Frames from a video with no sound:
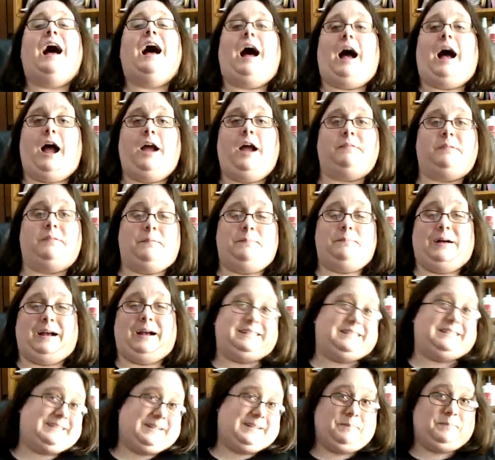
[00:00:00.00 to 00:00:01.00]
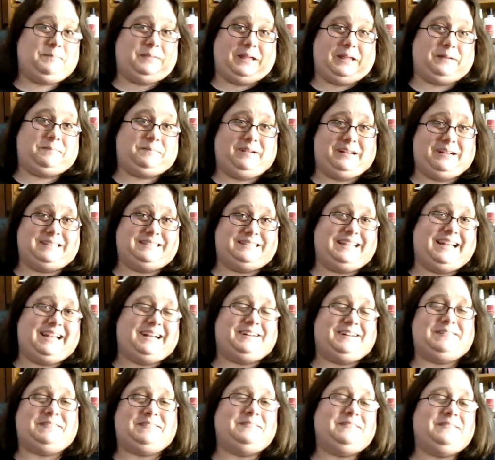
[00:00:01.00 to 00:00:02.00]
I would buy something
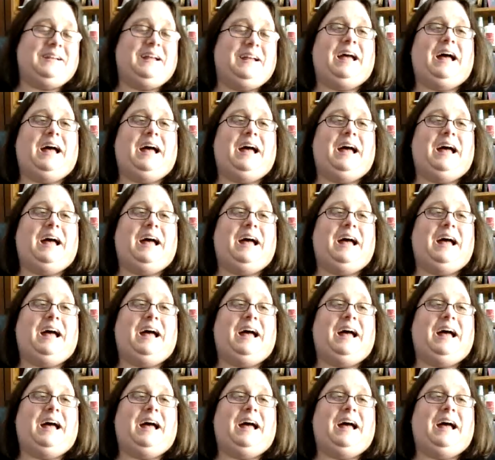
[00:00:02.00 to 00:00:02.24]
myself.